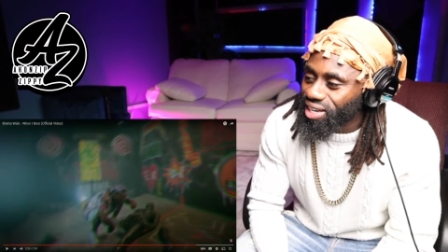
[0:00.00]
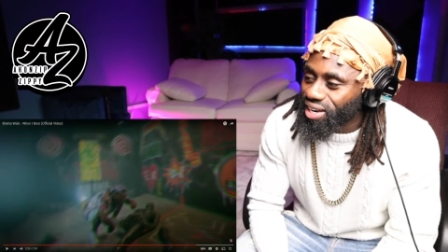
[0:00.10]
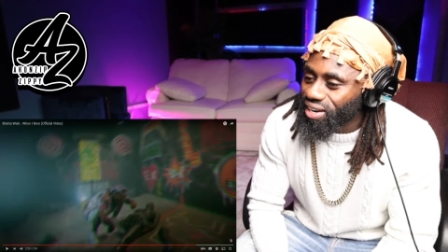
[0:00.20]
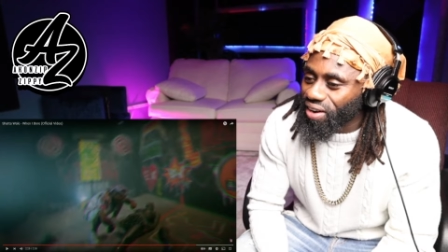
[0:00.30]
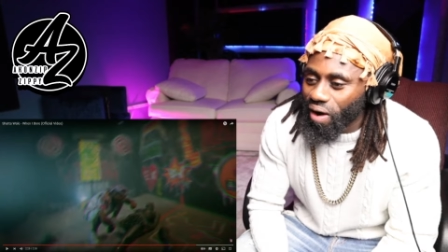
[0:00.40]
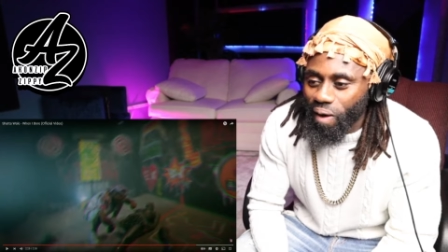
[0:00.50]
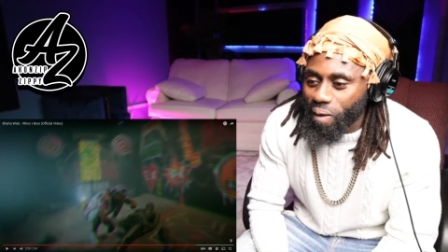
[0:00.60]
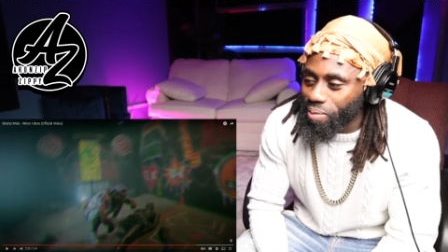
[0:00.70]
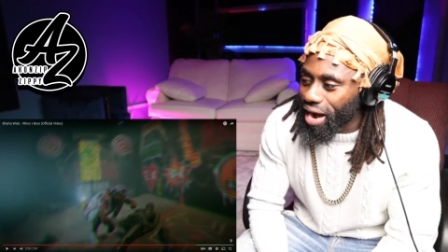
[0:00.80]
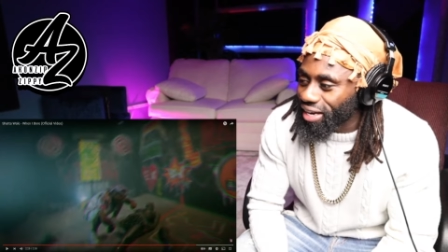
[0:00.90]
Oh
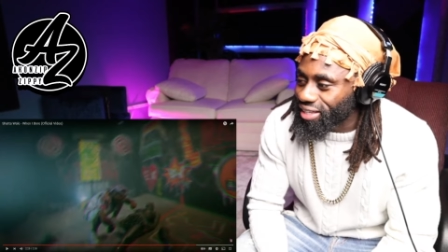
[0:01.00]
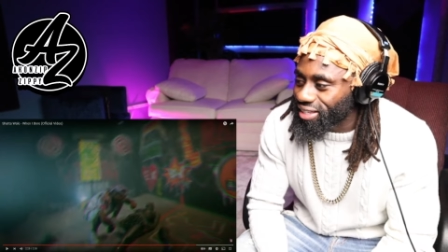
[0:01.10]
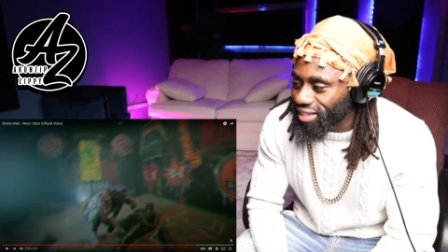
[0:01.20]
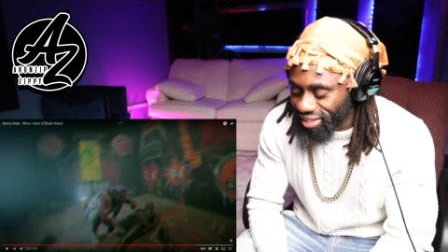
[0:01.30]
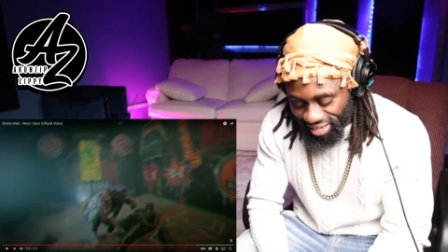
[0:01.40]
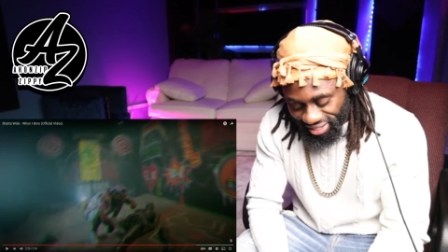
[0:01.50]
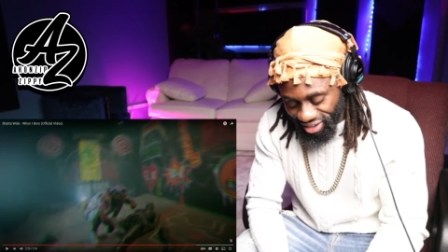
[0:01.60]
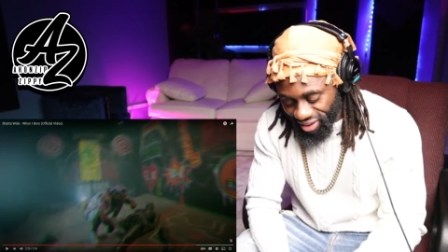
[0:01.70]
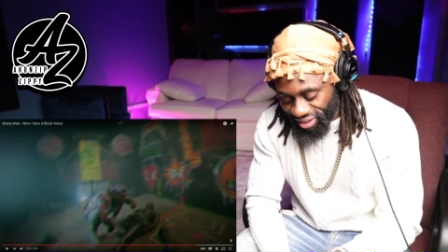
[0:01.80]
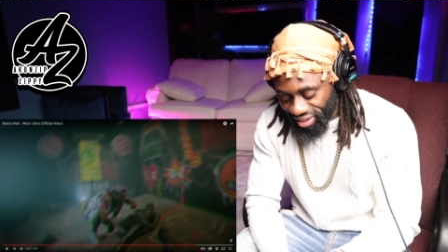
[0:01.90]
my goodness,
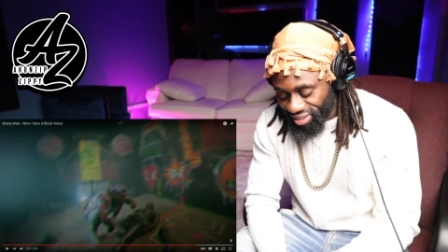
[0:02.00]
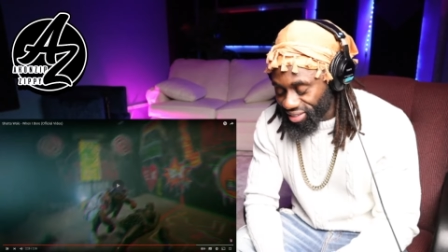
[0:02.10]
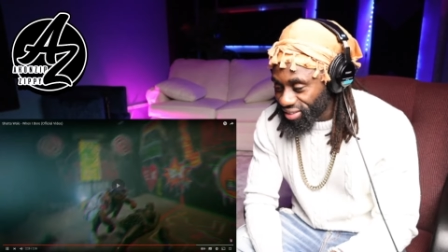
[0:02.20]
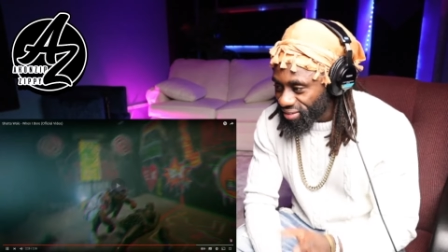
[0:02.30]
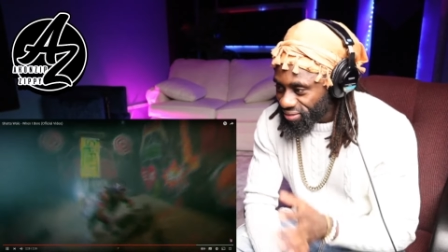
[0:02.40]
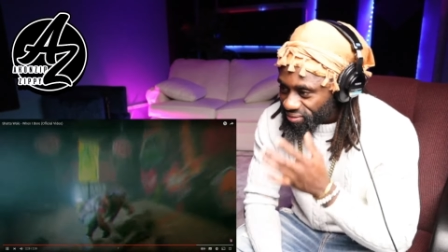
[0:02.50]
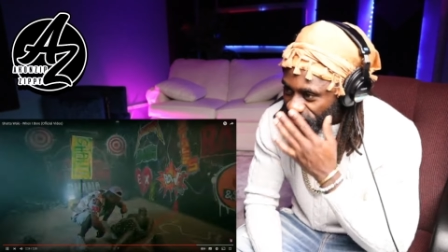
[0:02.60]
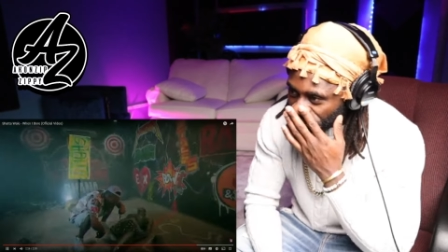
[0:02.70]
dog. You they